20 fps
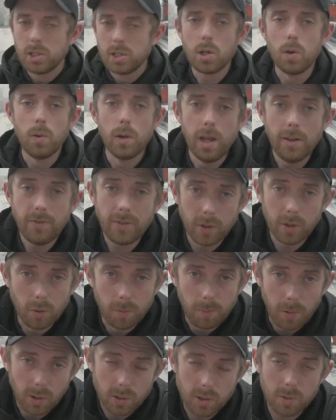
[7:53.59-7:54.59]
So if at
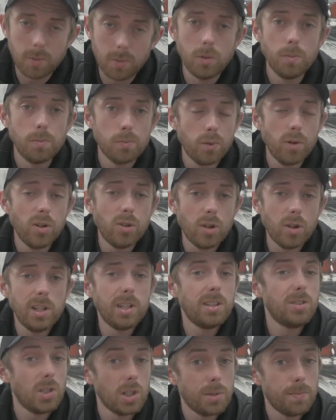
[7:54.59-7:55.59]
all possible,
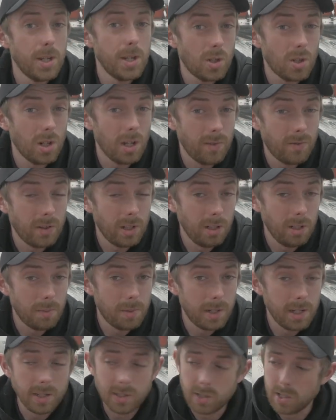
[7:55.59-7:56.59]
pre-drilling just makes your life a little
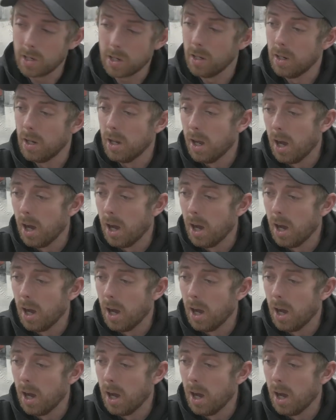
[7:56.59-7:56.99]
bit easier.